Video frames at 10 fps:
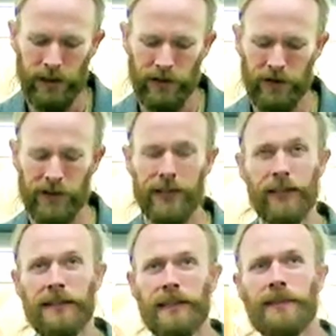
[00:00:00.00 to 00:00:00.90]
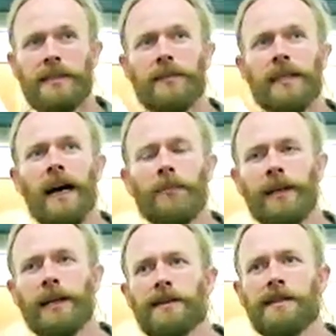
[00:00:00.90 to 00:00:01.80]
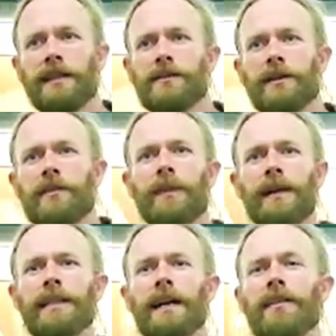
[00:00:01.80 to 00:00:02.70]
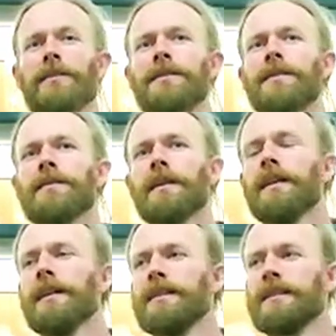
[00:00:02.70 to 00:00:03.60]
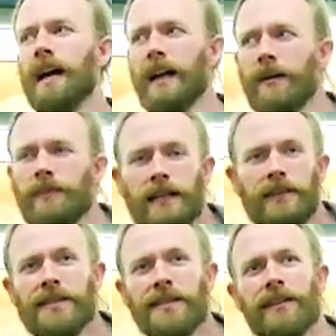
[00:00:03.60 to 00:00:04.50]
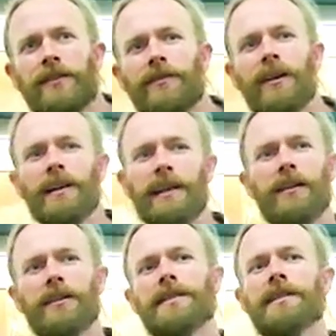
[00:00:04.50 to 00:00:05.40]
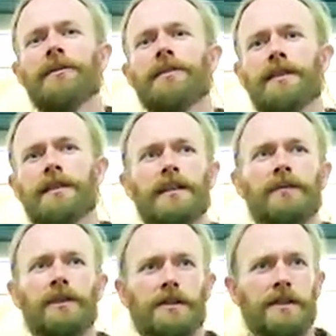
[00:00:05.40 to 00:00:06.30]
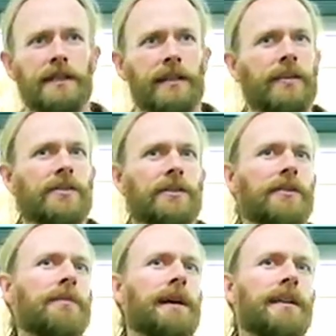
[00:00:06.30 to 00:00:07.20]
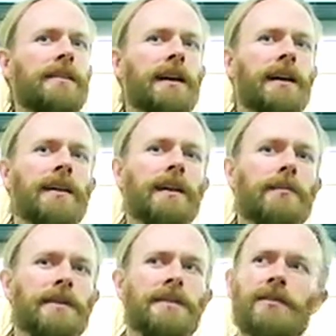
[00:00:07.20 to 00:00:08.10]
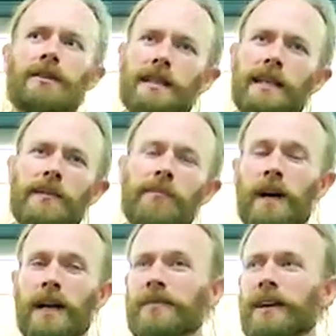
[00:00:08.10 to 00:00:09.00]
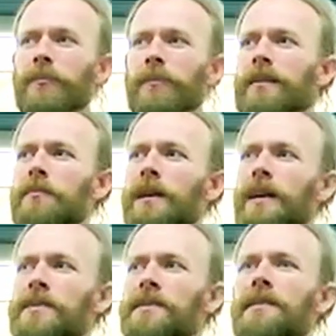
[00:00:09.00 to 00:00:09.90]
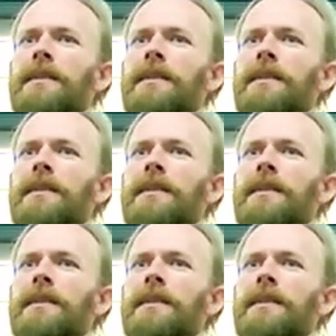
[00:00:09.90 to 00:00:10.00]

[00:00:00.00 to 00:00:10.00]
interesting seems to be happening at the center of many galaxies. It's not happening at the center of our galaxy, which is kind of interesting, and I'll circle back to that because it looks like it might have happened in the past.